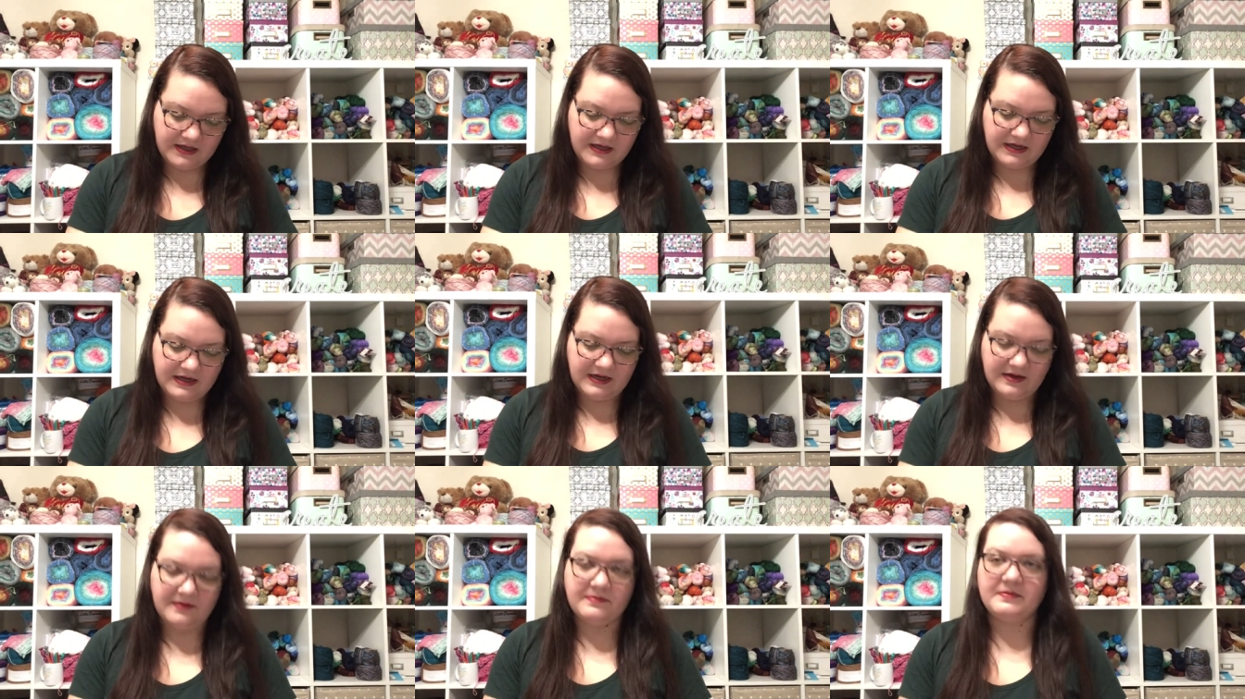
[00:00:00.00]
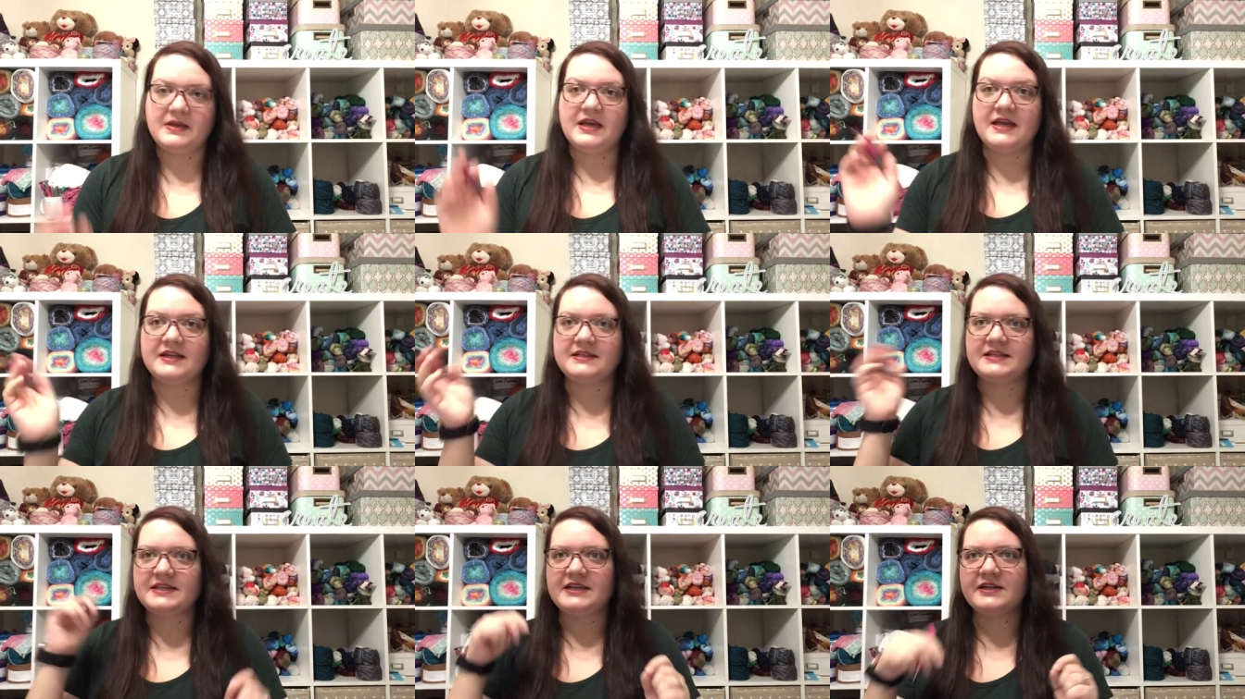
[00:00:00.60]
Um, and
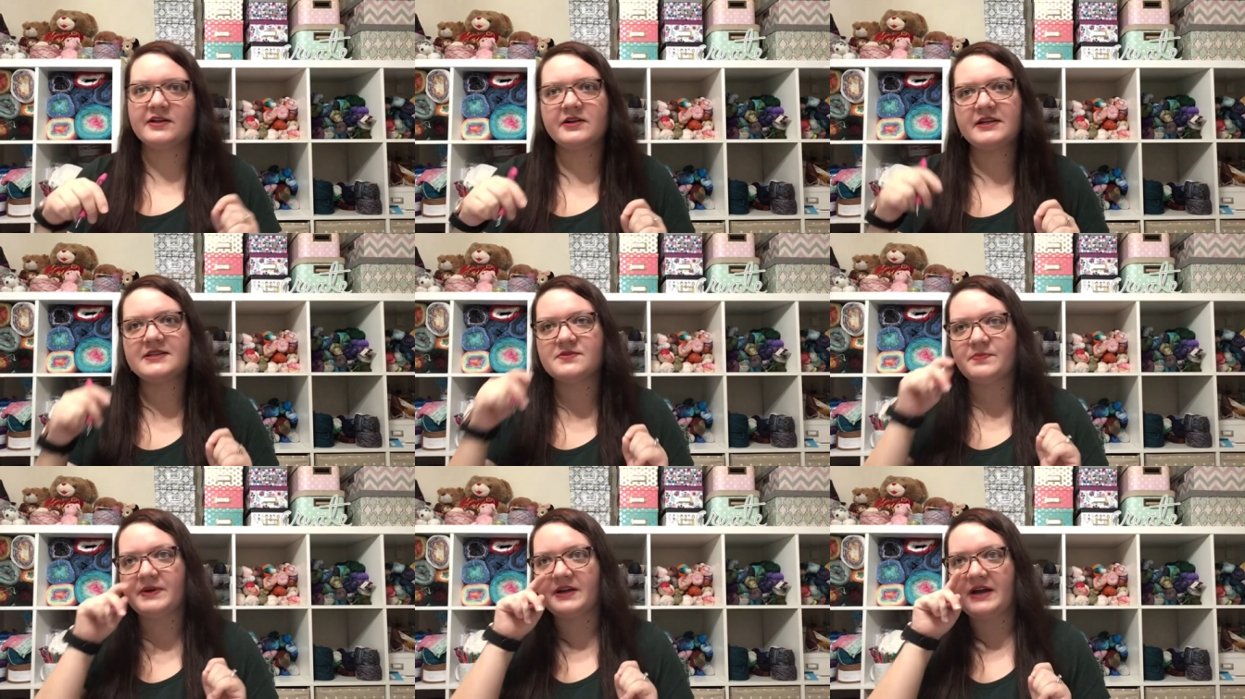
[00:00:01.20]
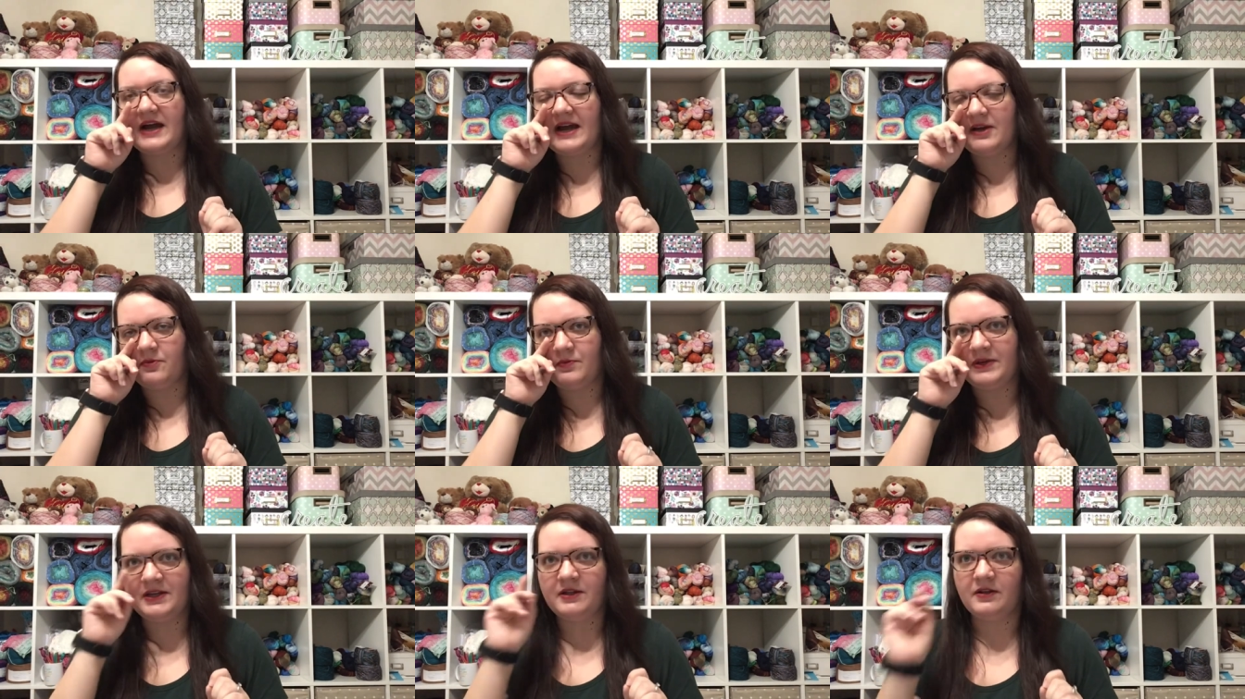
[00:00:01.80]
here is where I
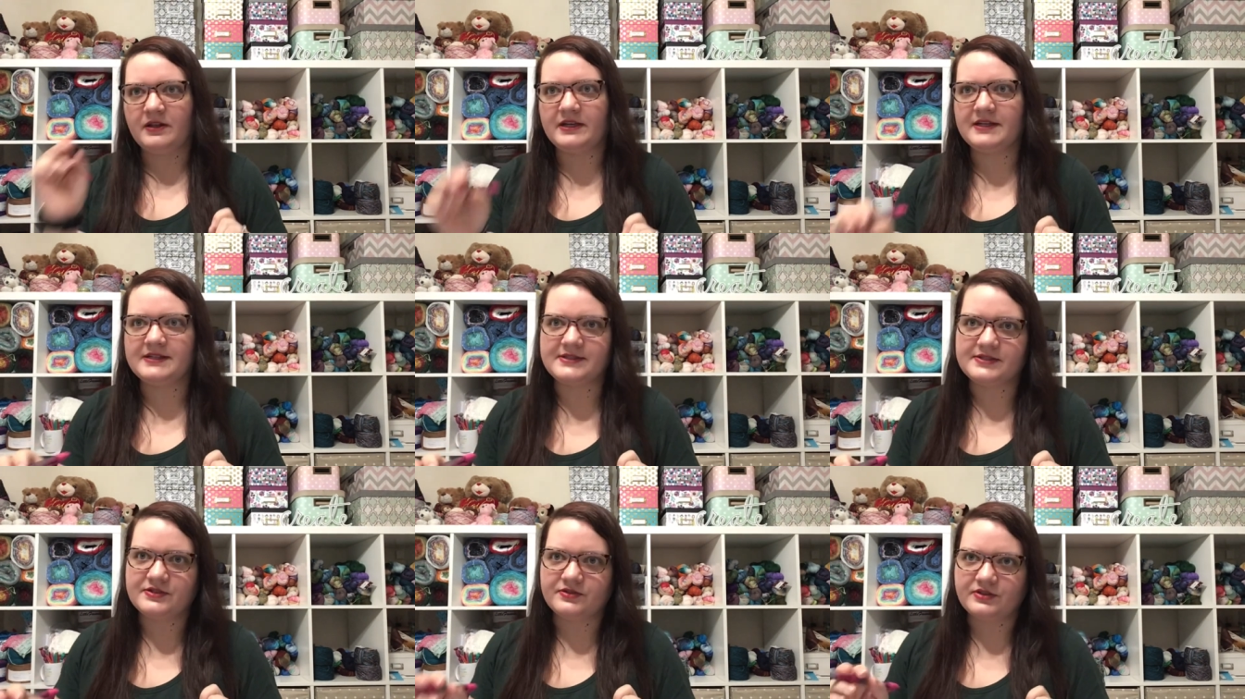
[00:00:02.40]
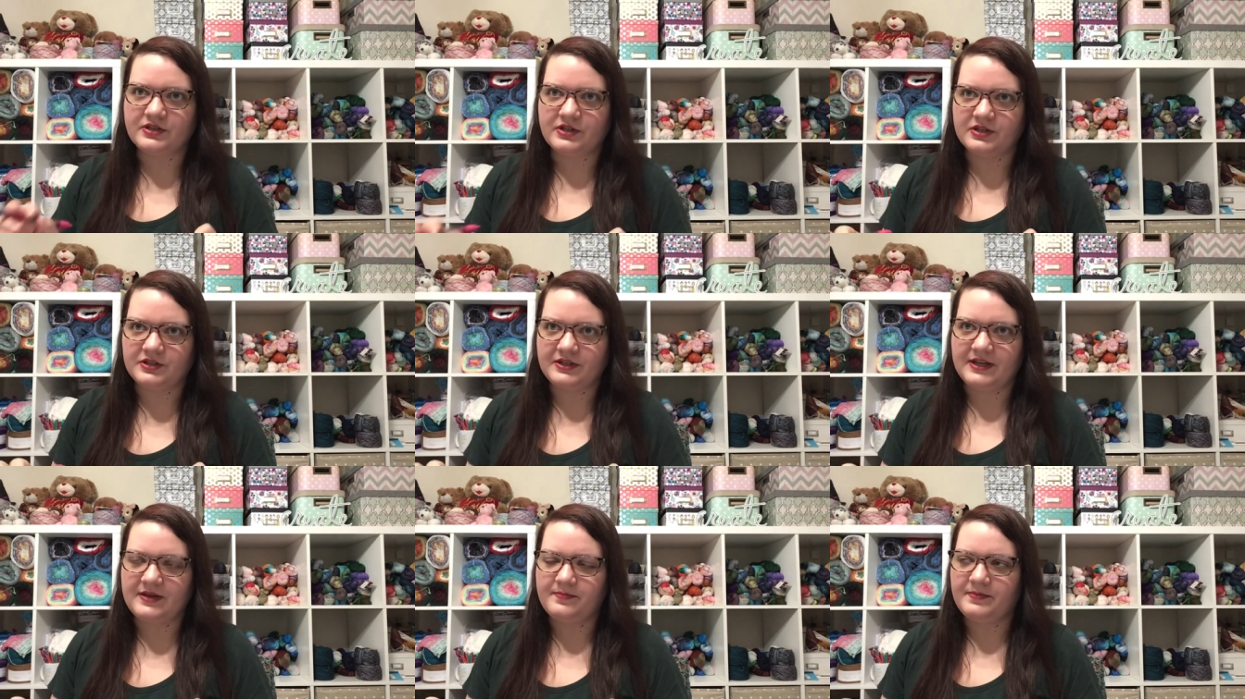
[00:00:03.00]
will insert the
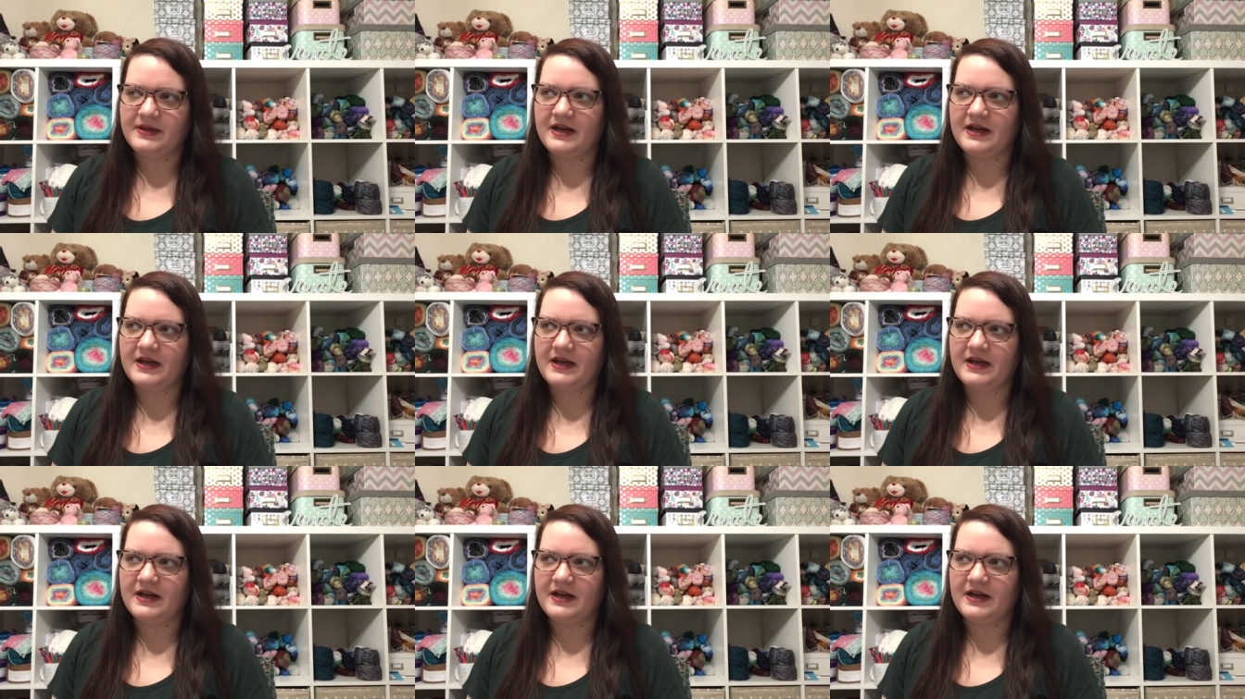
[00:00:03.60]
clip